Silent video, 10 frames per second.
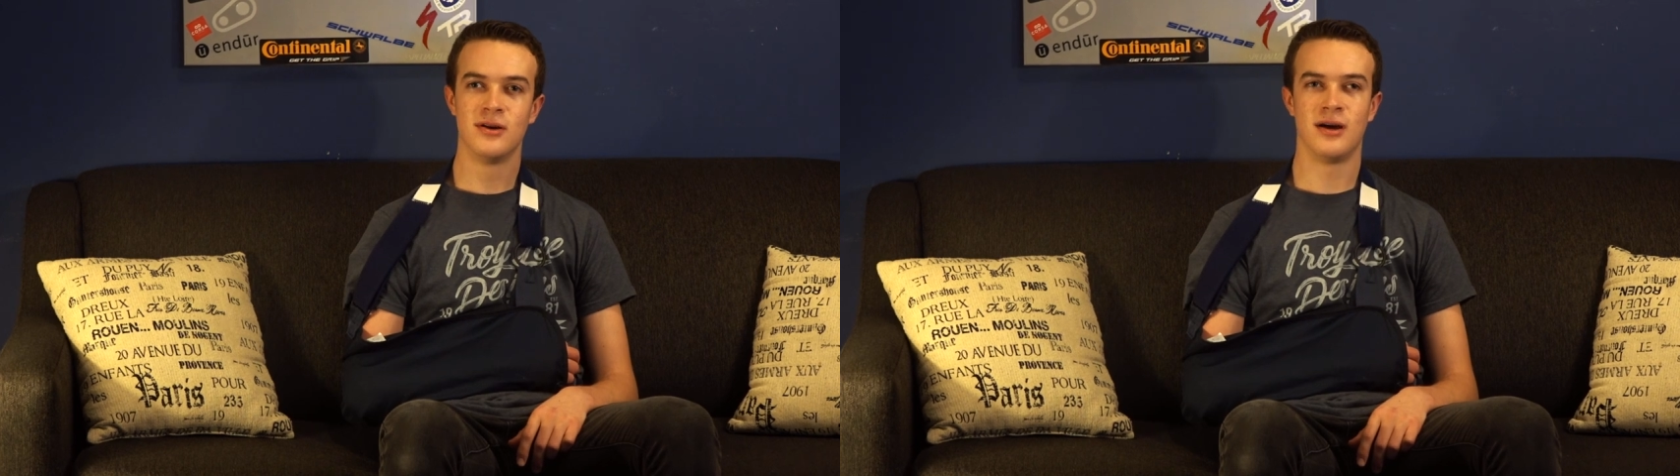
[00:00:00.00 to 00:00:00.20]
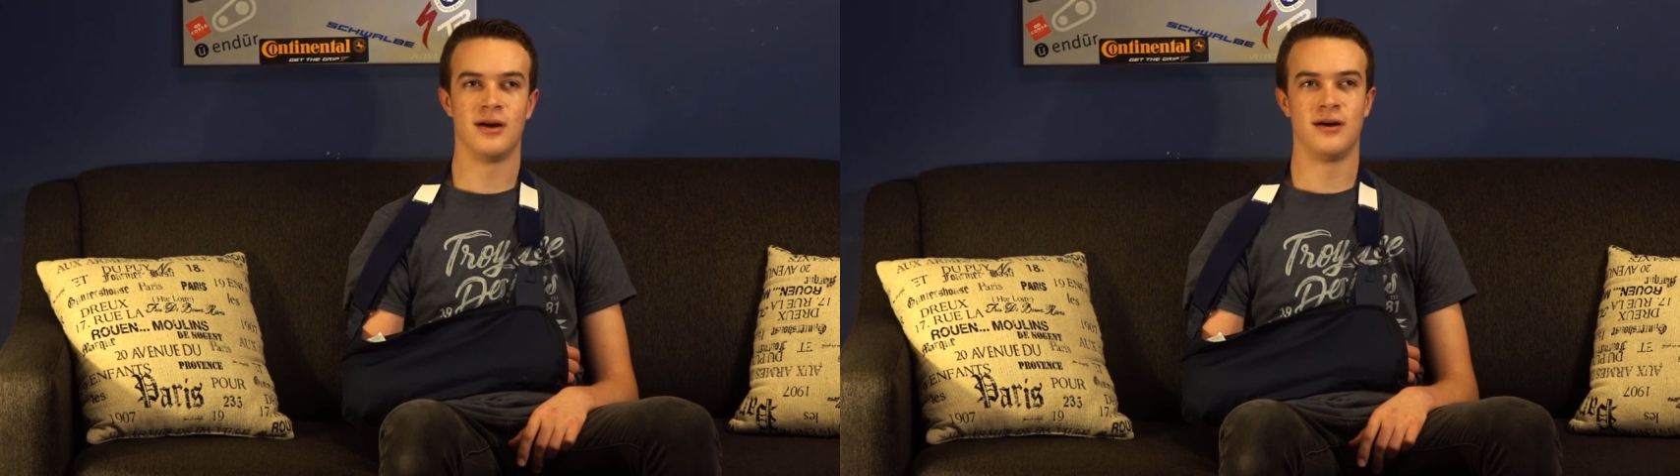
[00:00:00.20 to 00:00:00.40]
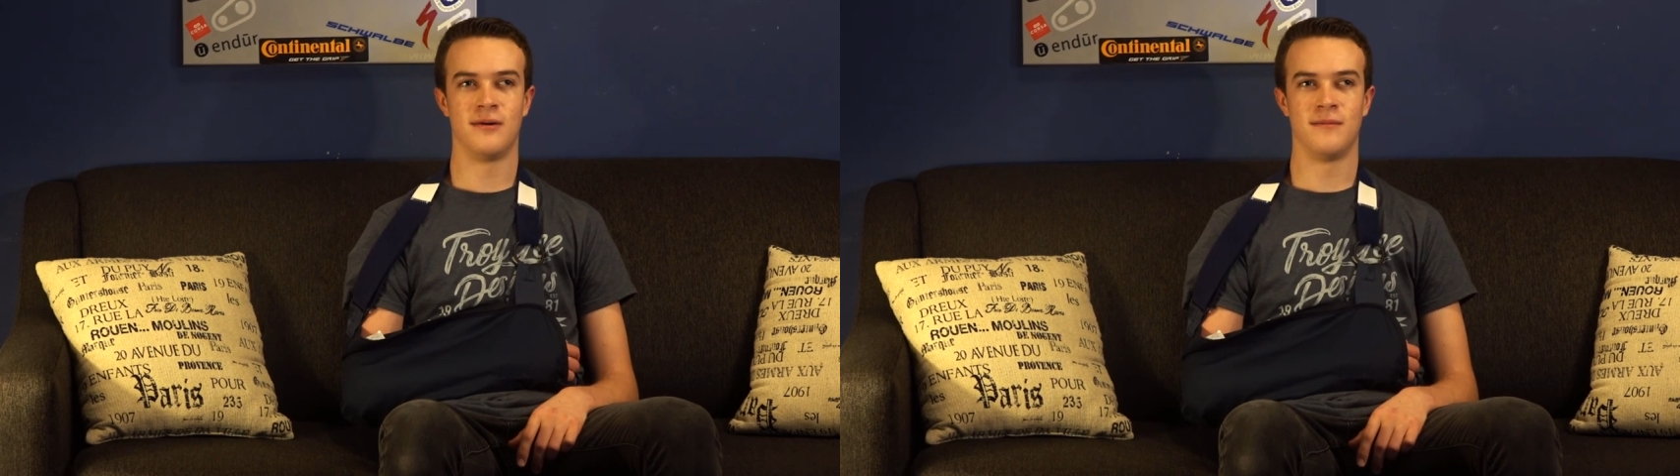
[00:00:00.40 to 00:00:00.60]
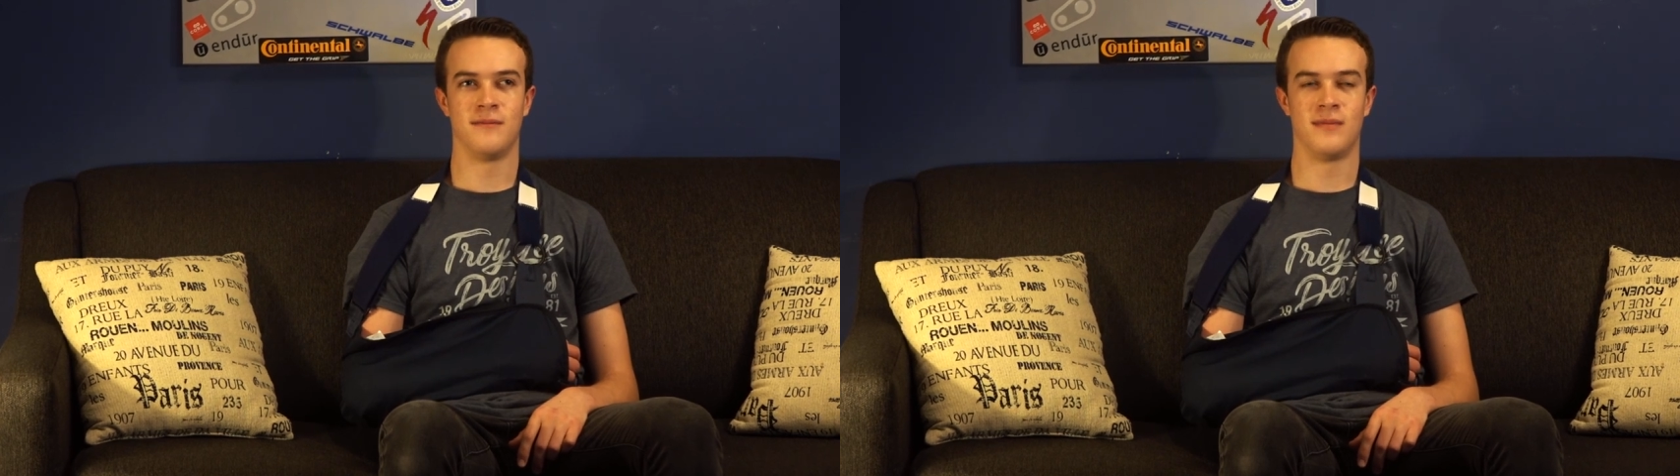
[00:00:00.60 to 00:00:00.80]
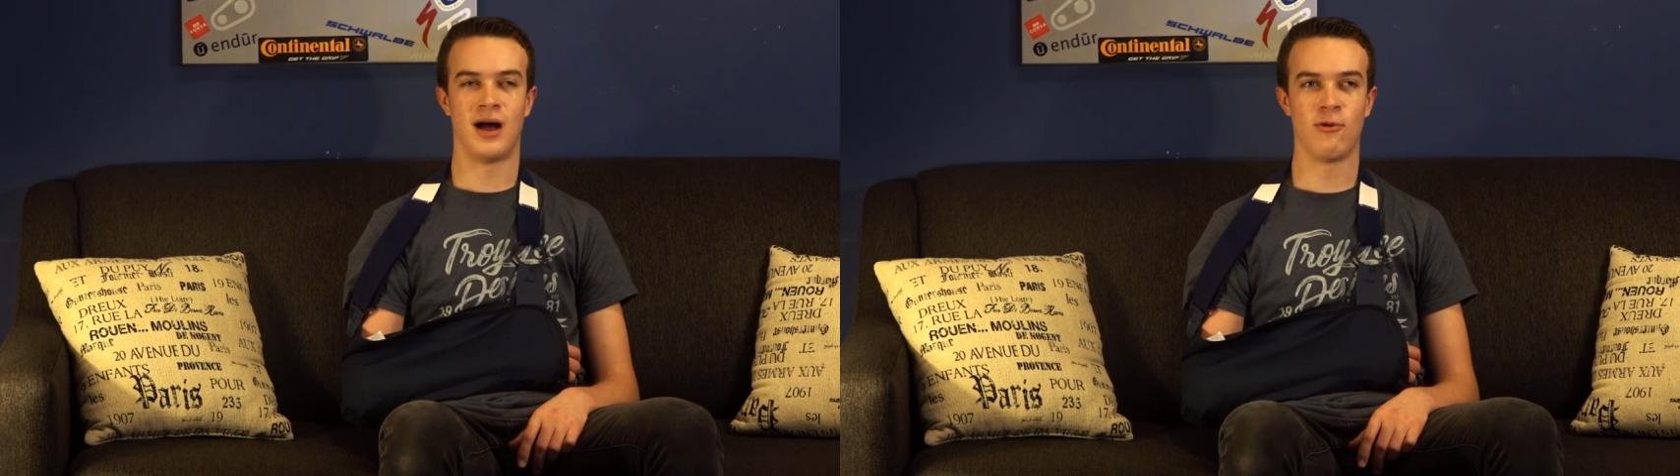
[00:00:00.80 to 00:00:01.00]

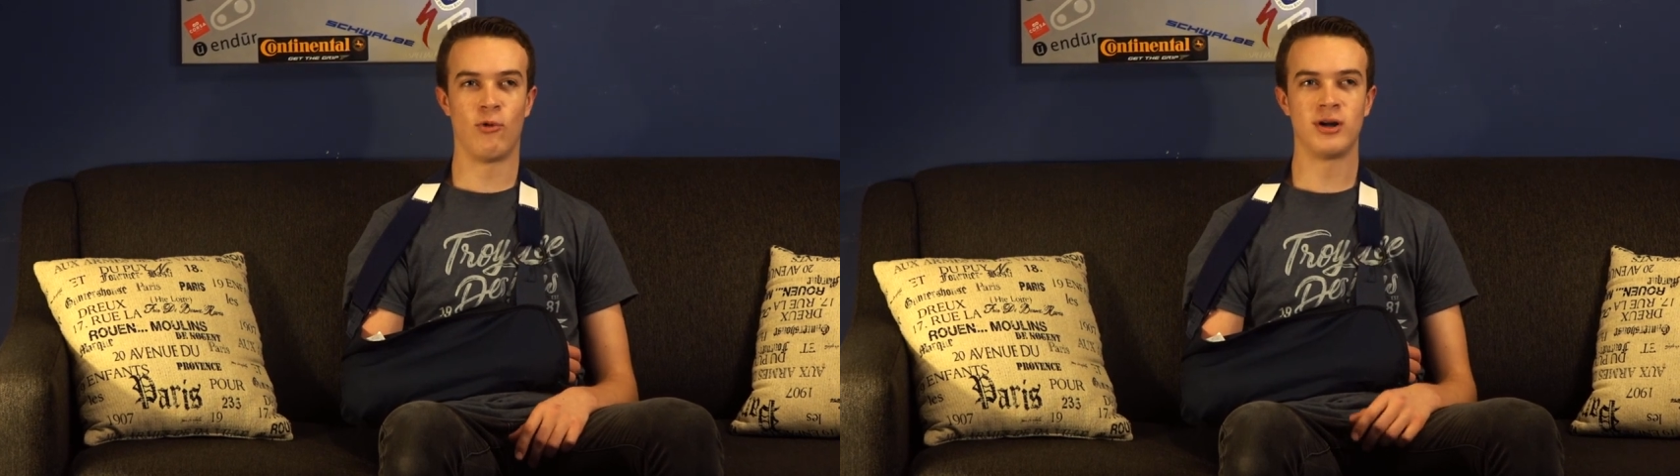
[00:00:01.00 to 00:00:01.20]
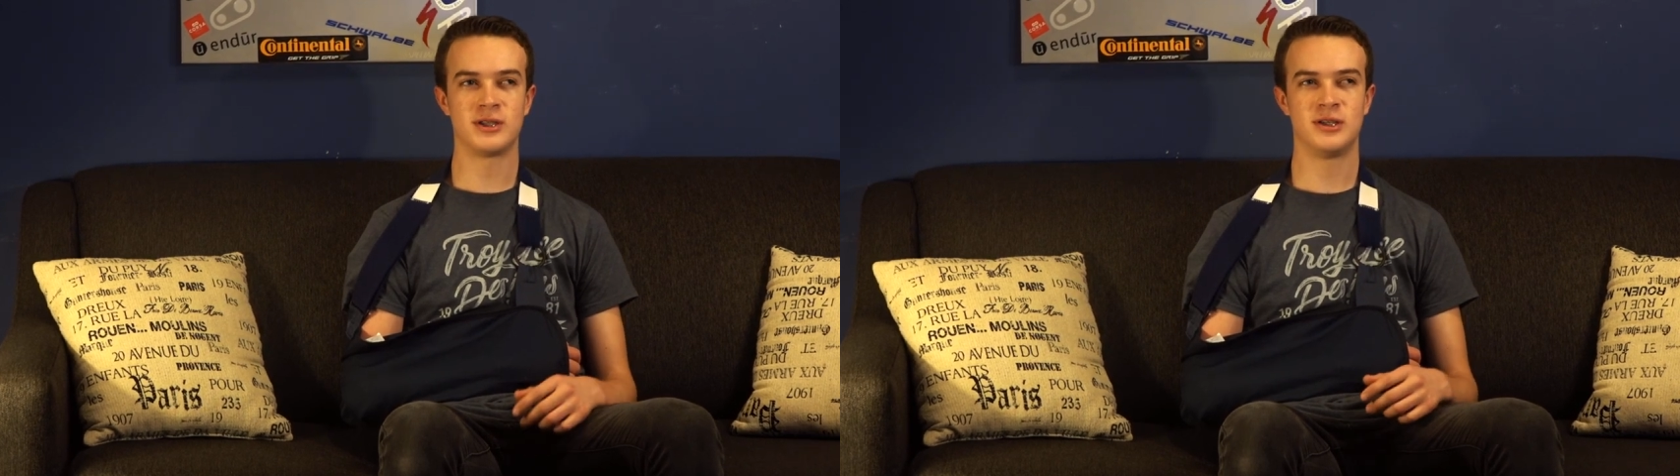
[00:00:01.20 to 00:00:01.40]
I want